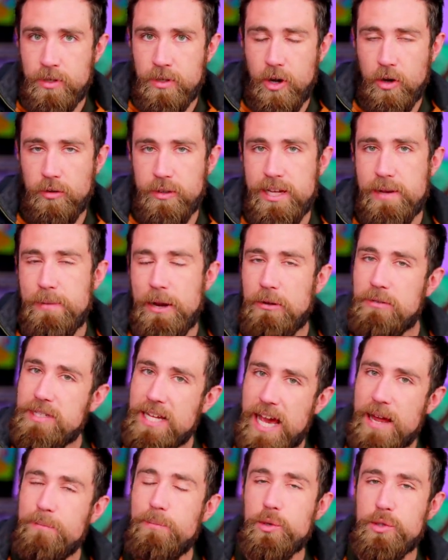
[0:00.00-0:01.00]
only about
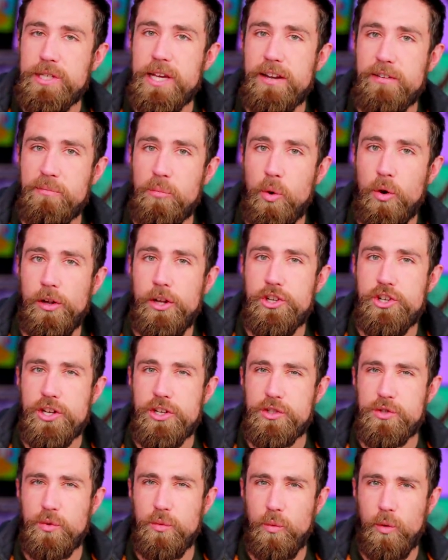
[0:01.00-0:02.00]
10% of
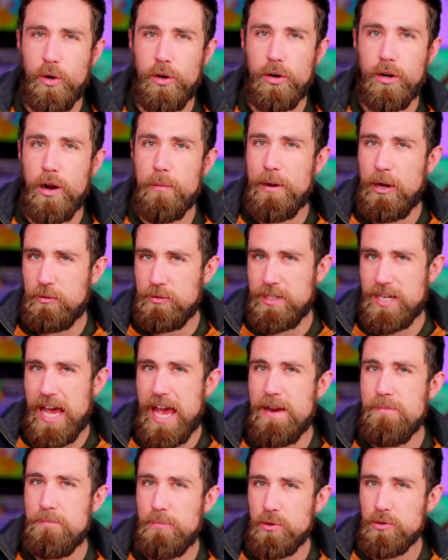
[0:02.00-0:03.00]
mortgages were about
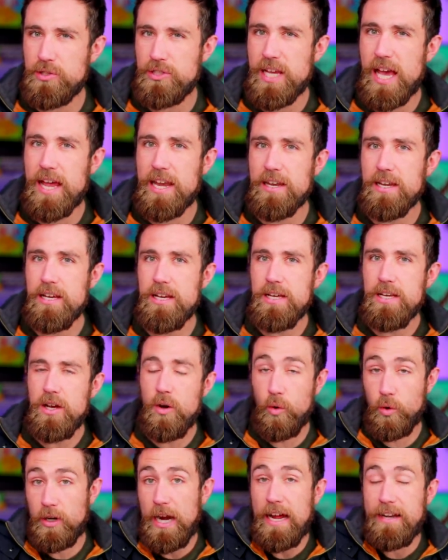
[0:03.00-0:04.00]
10%
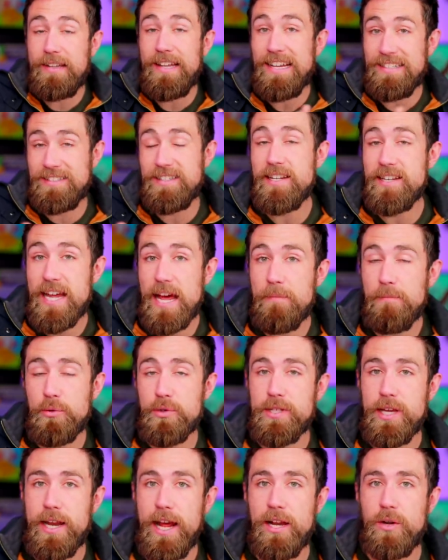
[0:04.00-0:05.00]
or had less than
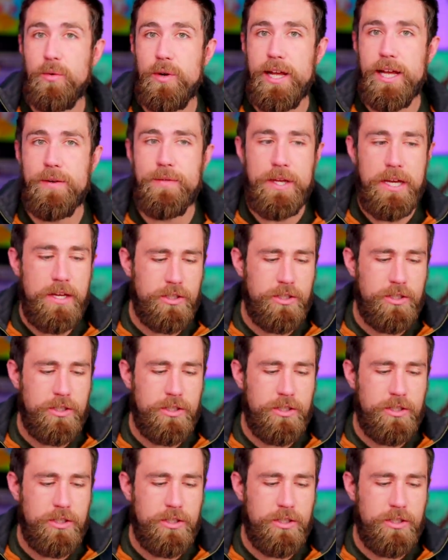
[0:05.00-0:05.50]
10% equity.